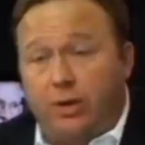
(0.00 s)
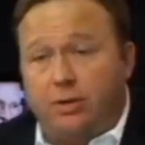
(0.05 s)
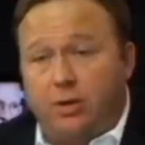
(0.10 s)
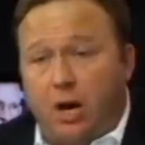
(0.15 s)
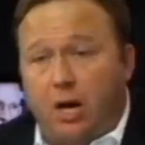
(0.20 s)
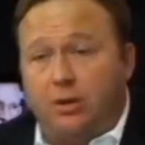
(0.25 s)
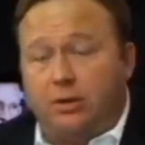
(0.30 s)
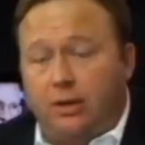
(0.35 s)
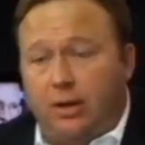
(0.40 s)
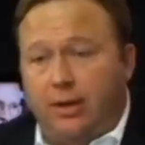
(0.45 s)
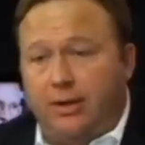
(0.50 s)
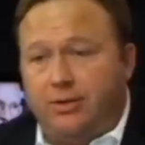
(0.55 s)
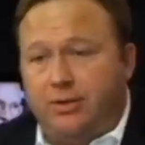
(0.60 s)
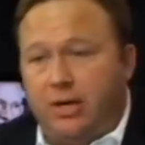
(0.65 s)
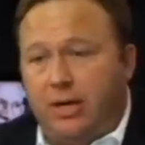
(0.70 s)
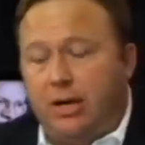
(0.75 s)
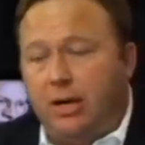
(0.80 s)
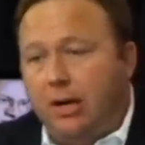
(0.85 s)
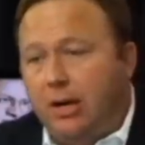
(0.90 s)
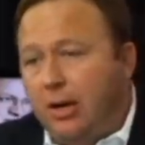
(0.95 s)
to talk to
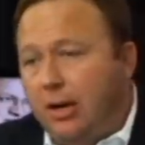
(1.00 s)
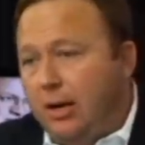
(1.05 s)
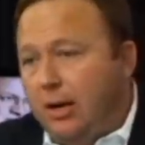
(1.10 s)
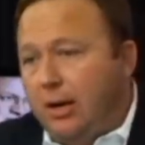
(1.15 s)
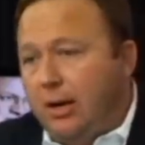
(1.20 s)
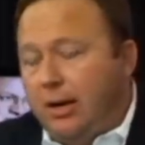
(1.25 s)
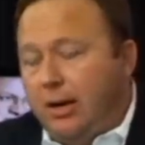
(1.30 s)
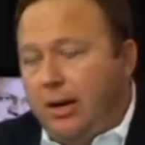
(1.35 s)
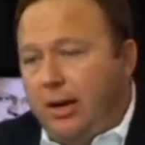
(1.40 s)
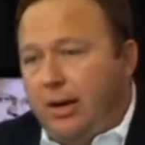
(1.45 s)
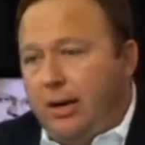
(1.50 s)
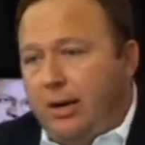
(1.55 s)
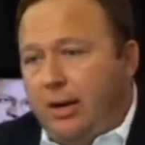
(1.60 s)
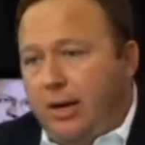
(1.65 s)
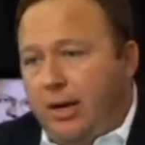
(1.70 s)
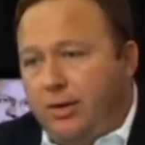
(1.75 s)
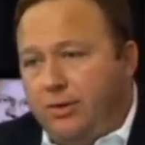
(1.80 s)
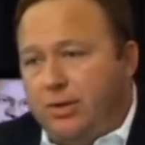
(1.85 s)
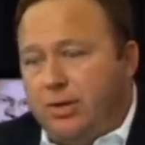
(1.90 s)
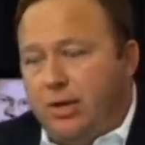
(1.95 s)
Lindsey. And
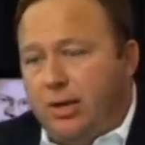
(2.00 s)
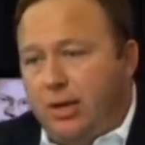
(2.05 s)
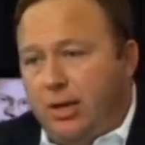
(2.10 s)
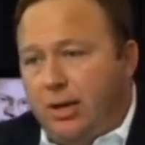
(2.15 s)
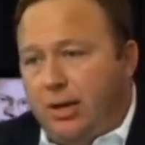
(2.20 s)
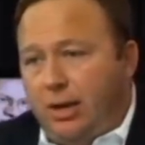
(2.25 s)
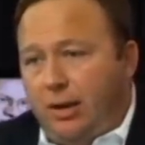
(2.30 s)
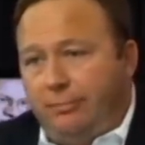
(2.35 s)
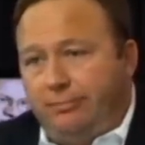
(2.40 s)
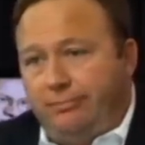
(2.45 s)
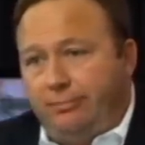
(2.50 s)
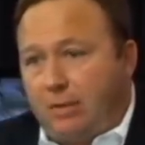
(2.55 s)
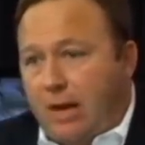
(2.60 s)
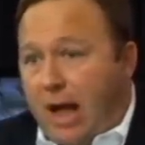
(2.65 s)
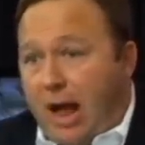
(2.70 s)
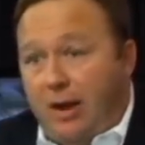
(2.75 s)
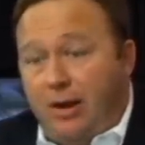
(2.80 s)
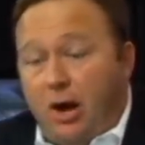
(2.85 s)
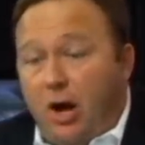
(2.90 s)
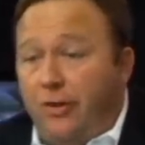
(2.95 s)
Lindsey,
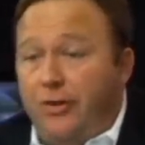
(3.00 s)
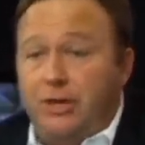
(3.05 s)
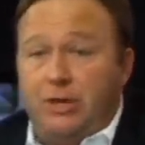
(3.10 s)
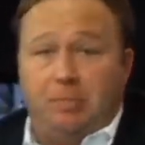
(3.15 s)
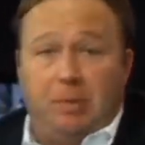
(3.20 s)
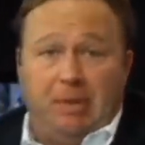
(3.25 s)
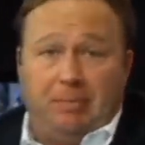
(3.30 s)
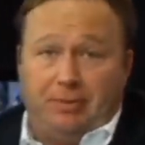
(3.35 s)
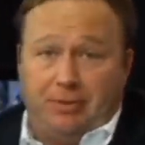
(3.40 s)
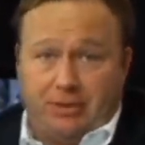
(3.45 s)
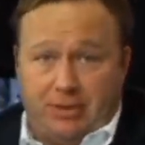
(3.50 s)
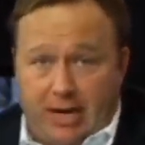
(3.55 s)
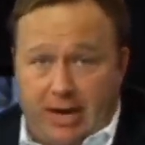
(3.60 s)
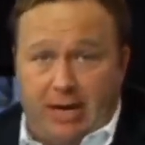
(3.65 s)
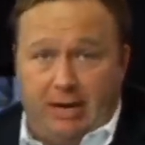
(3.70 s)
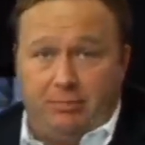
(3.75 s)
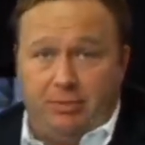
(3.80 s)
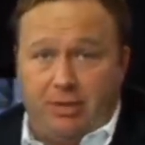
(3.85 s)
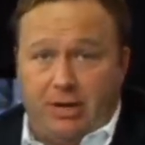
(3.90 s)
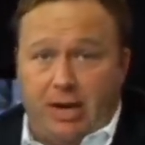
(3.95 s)
I know these people's
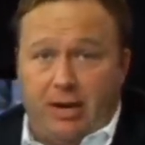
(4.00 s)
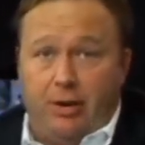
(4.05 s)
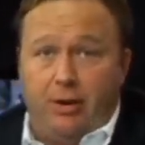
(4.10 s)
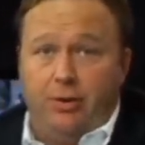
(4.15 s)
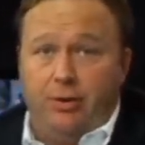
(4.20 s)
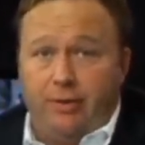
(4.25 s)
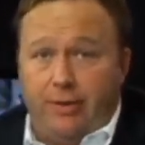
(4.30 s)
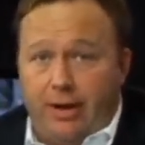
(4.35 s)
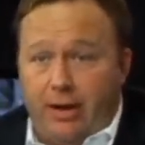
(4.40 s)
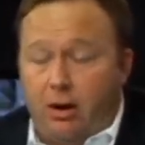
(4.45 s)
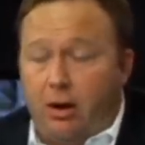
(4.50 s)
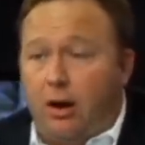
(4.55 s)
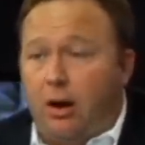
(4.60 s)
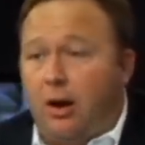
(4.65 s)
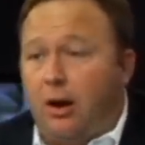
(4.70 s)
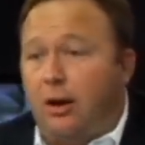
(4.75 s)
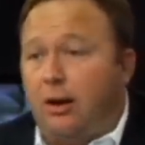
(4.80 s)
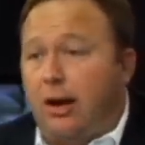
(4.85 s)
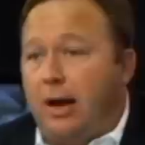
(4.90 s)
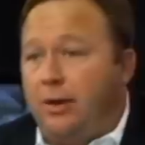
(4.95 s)
names. I know who they
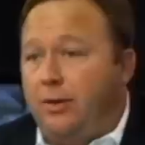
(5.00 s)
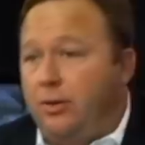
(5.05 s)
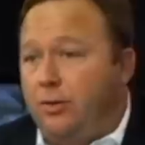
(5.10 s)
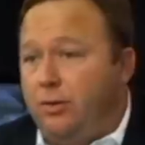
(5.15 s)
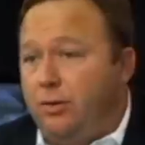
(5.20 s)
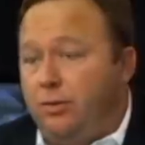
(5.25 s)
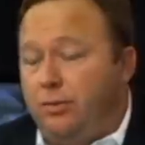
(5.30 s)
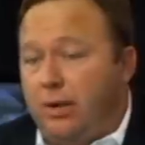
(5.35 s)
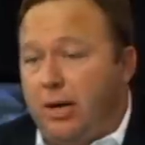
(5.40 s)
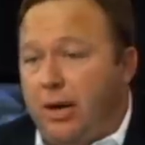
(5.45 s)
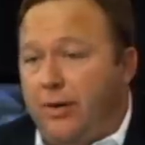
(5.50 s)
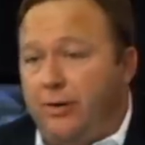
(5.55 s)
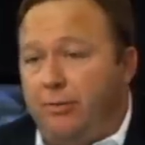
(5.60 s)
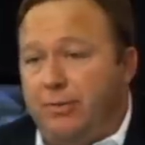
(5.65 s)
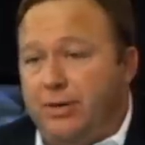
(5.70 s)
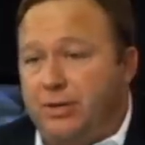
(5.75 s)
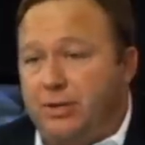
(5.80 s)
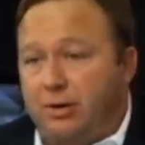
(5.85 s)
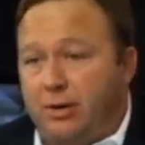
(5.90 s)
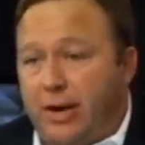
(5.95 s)
are. I knew who the other
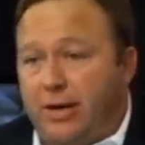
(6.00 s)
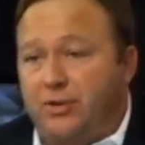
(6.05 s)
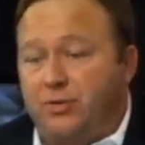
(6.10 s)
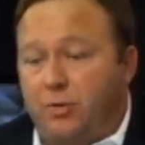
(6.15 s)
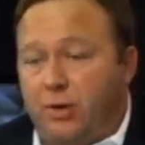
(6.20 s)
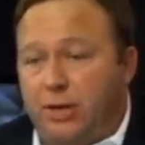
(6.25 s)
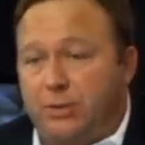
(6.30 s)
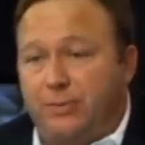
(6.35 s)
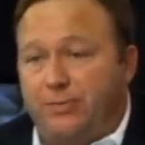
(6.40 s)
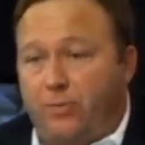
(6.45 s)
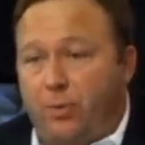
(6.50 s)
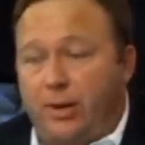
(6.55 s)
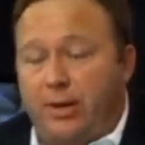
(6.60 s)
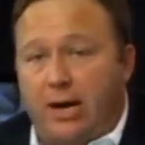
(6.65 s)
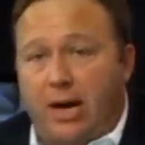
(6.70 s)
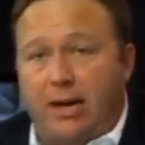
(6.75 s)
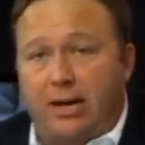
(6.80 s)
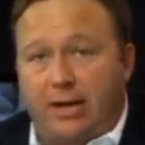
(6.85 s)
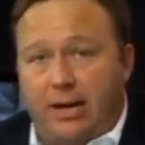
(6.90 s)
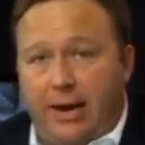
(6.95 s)
Mr. X was before he
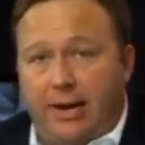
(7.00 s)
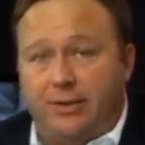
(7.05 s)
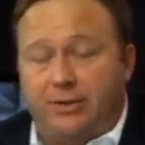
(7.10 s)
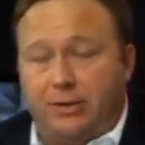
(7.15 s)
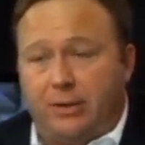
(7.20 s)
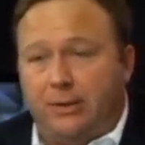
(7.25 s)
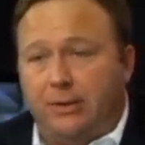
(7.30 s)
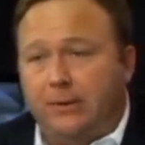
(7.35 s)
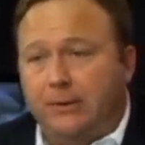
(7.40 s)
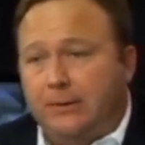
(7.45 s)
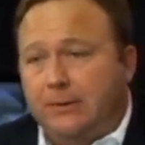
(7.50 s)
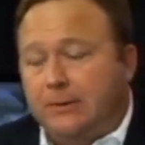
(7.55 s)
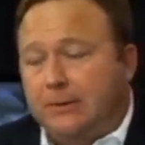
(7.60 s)
died of cancer.